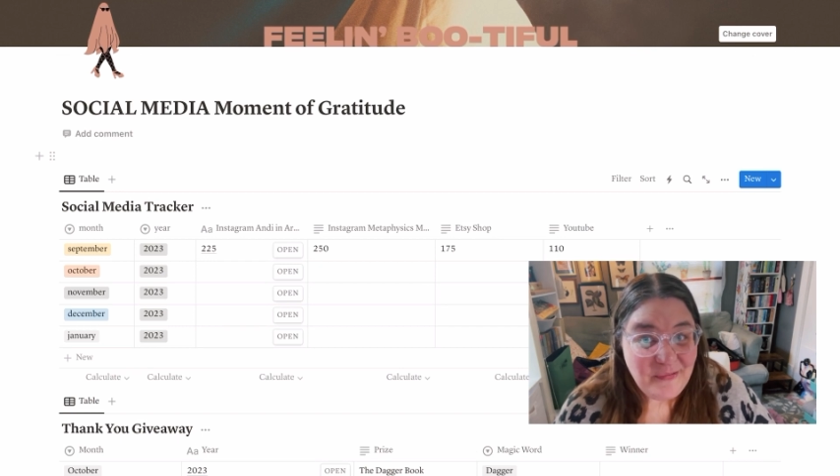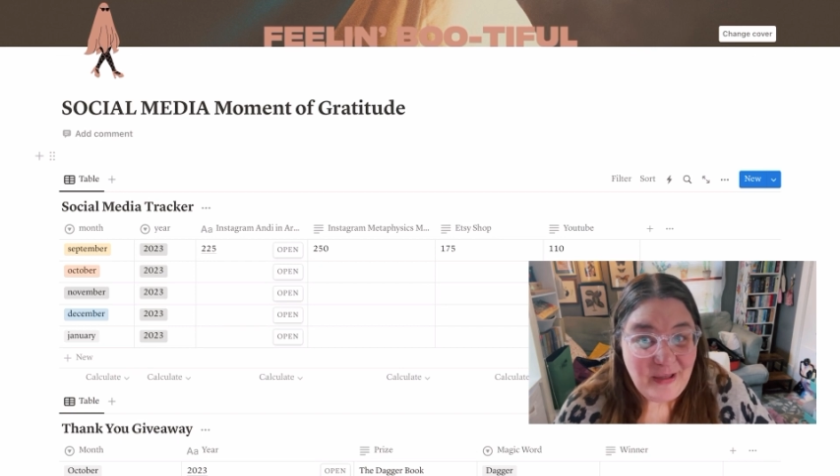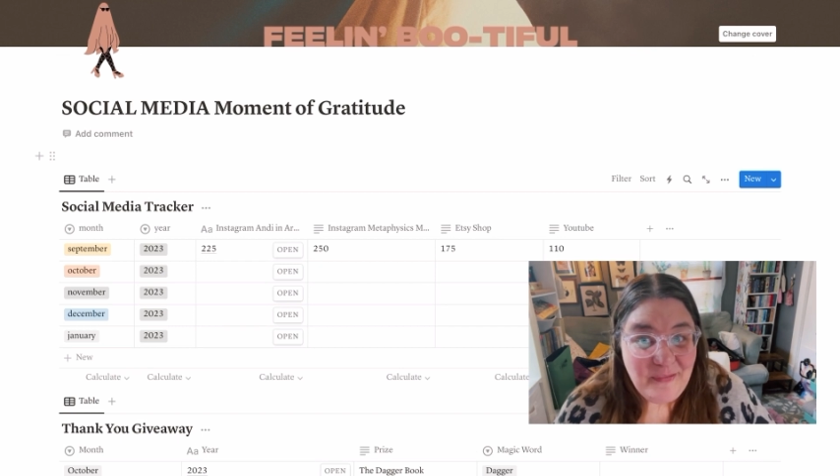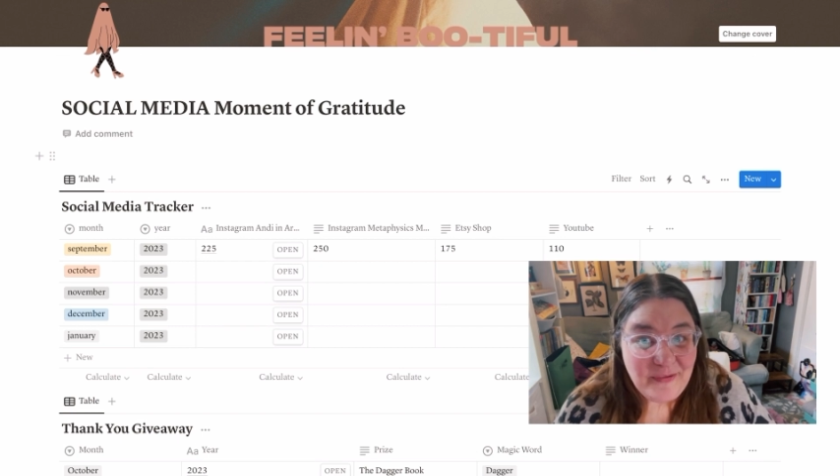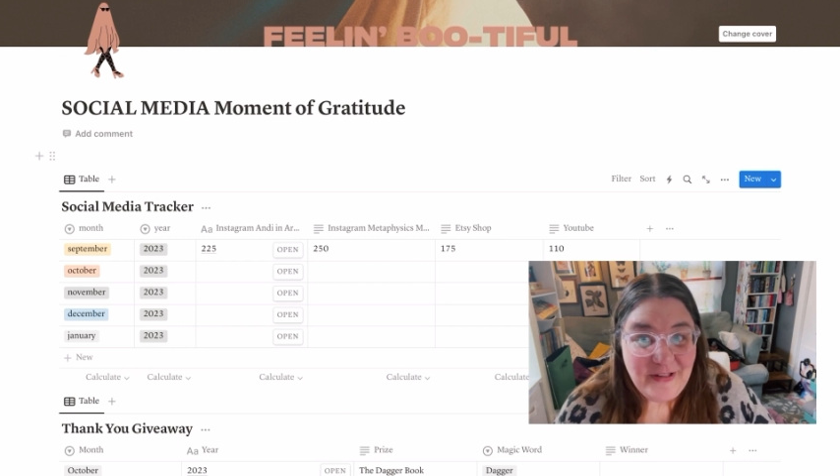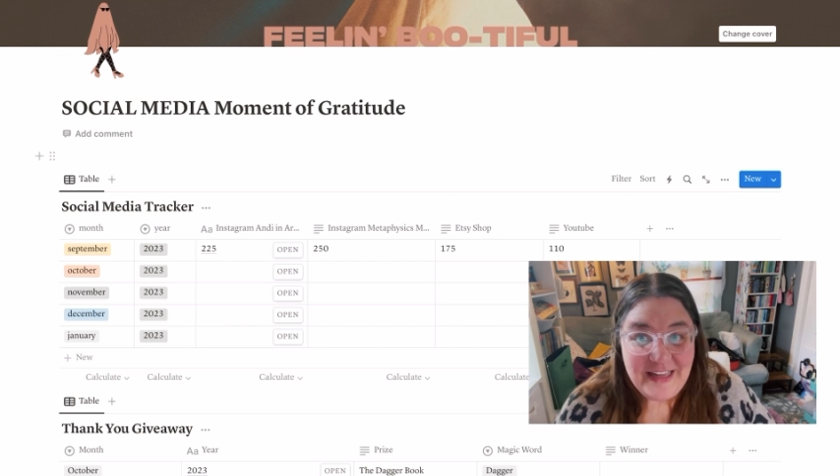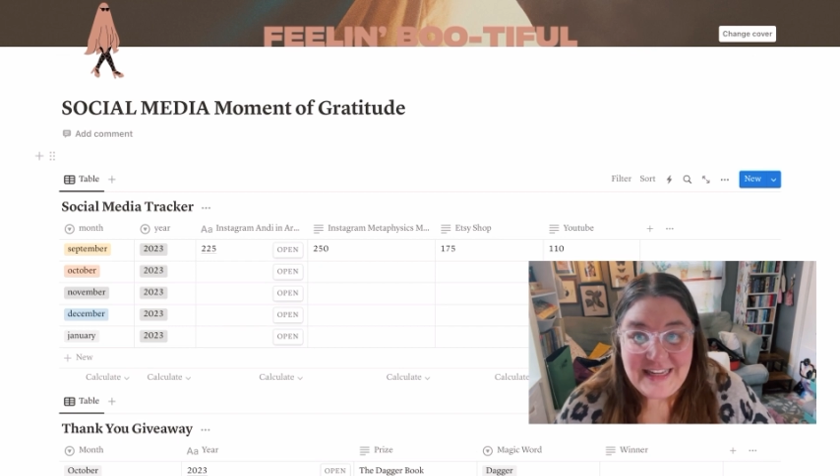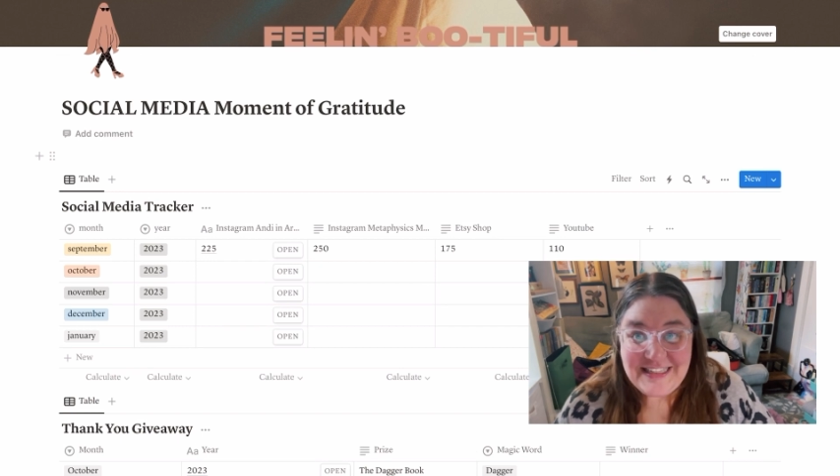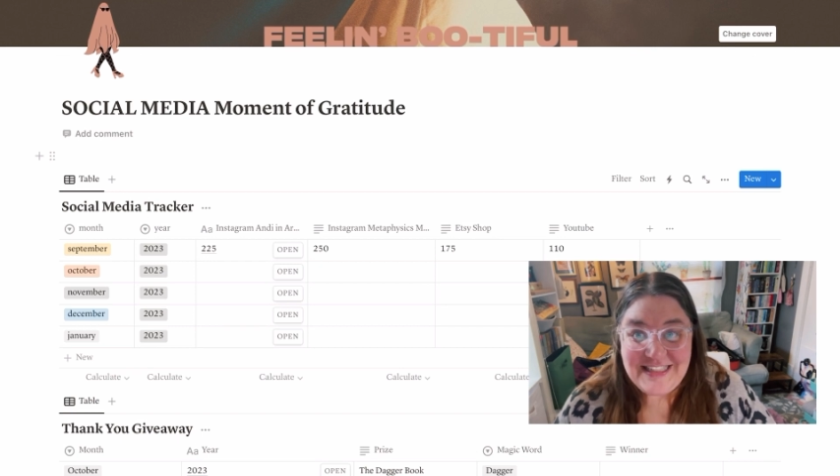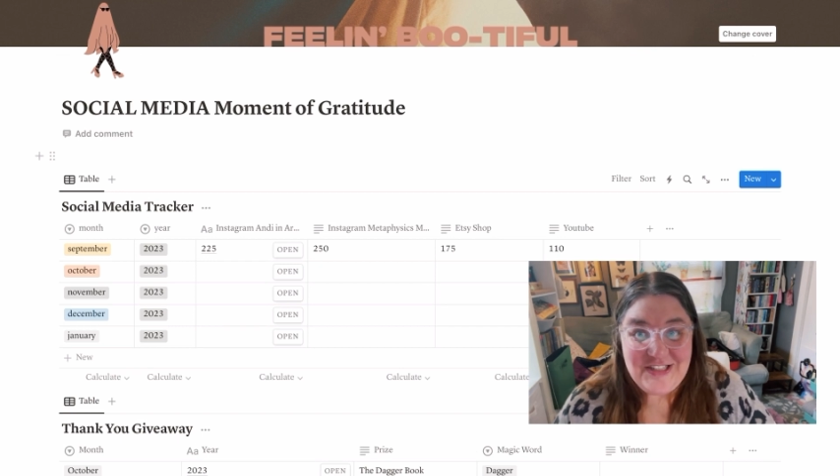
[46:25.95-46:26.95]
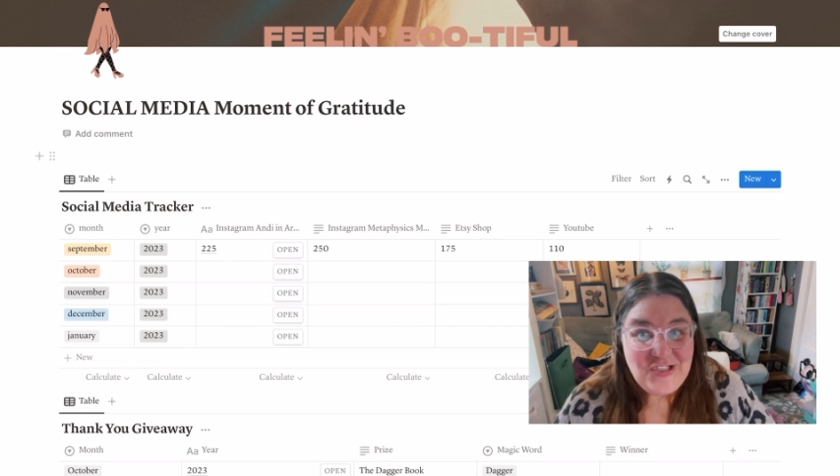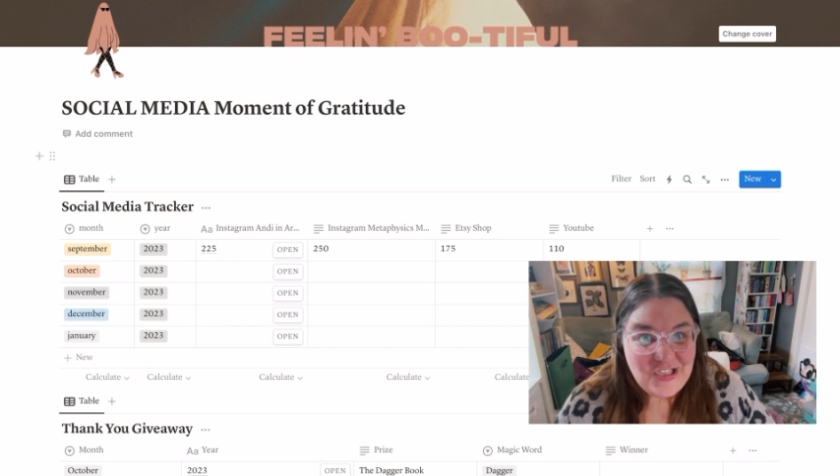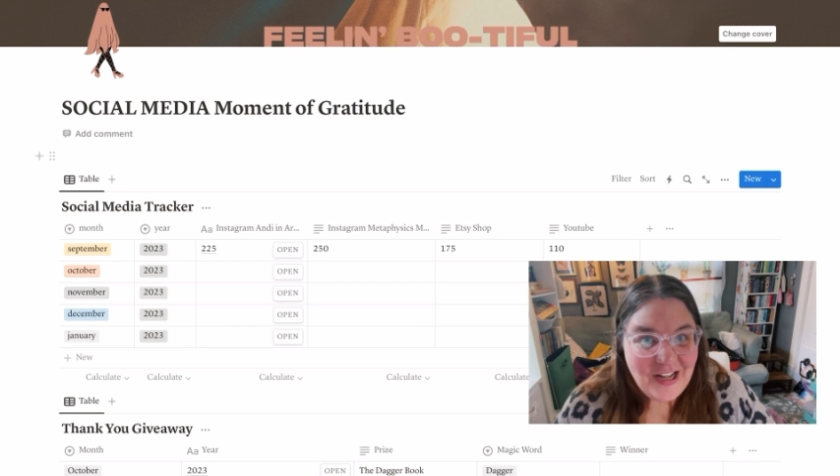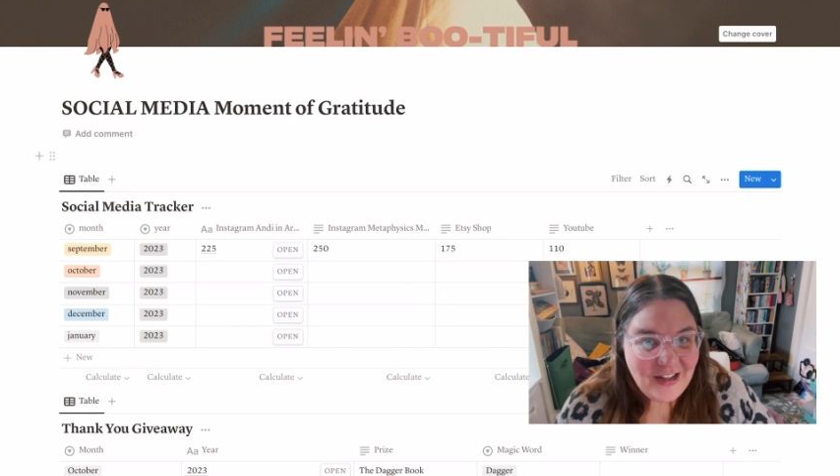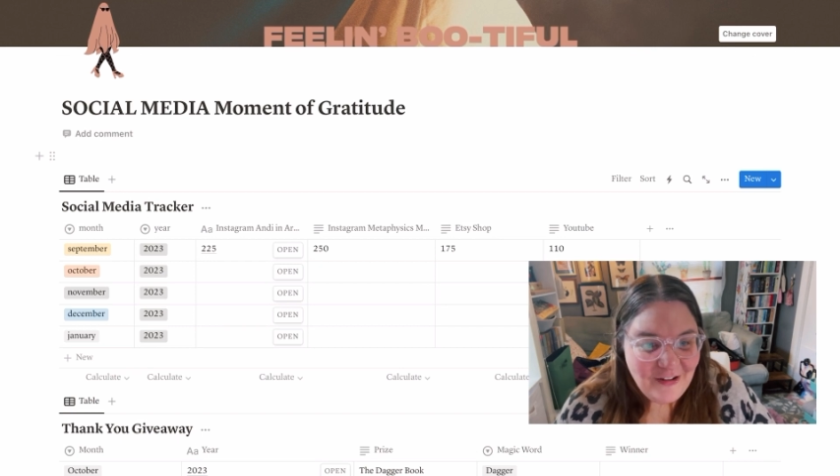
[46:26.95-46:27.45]
people is
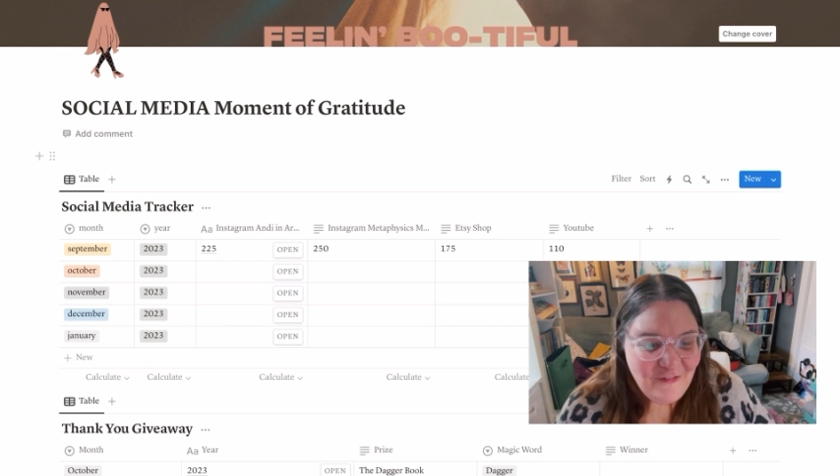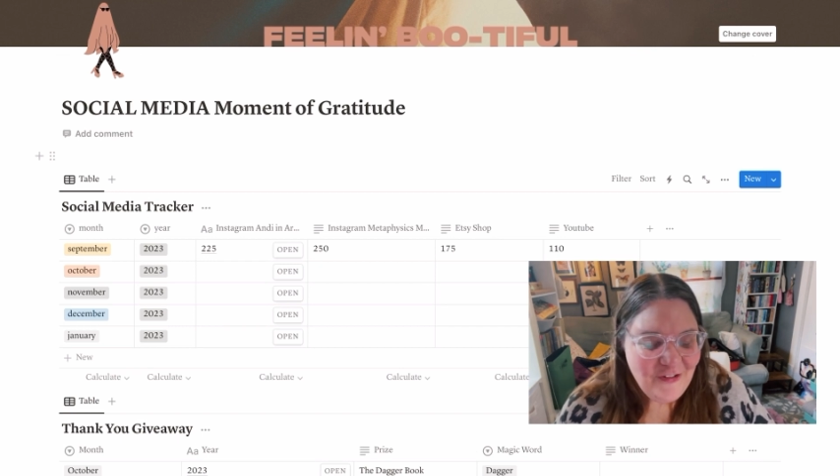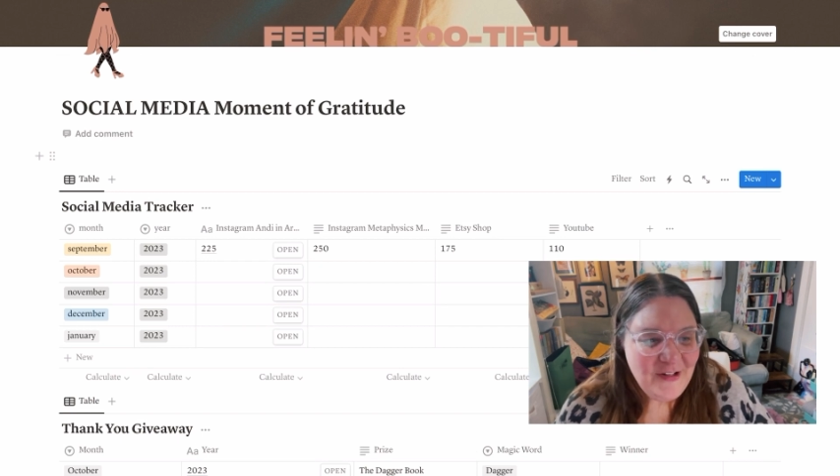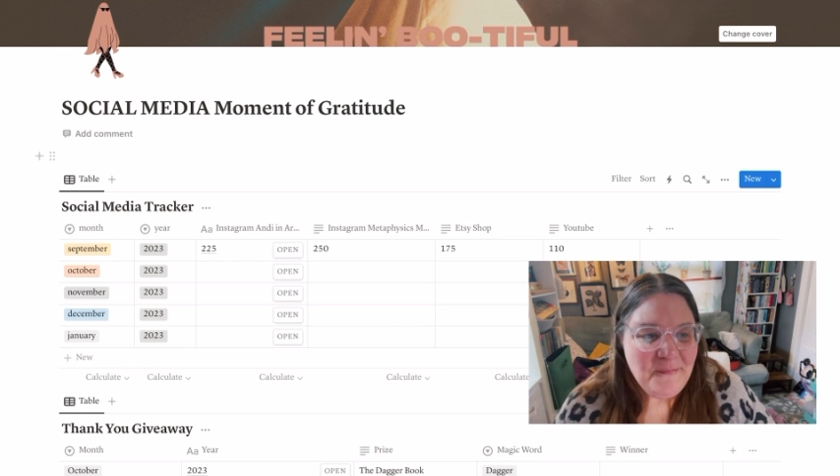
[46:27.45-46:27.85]
stuff,